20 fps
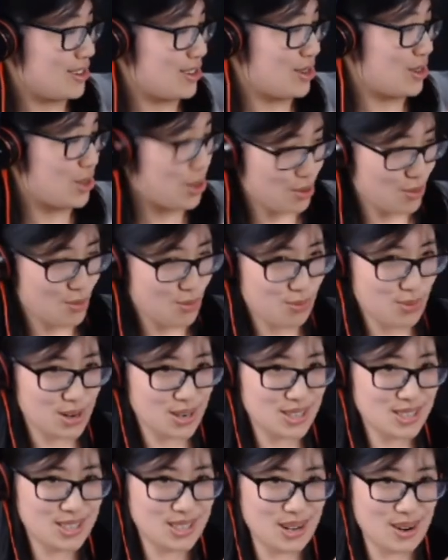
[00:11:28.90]
you were
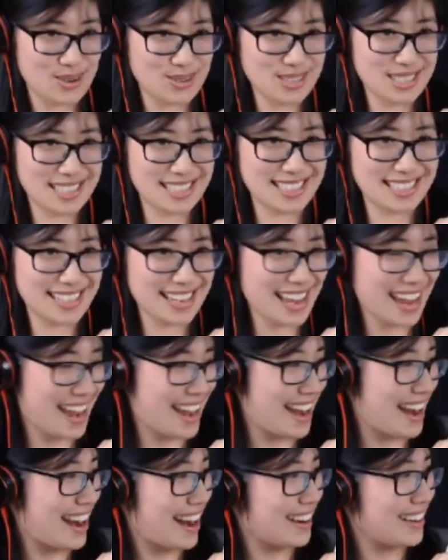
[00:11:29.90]
so
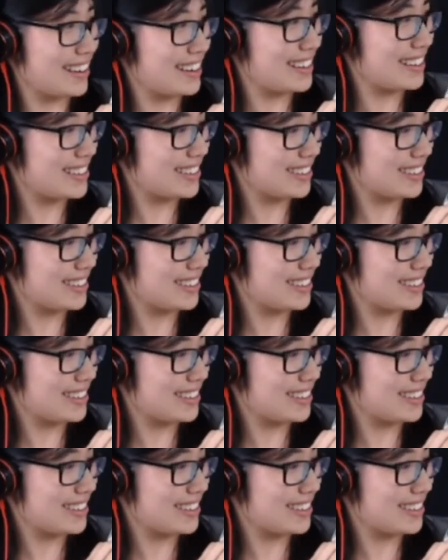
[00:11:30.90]
scared.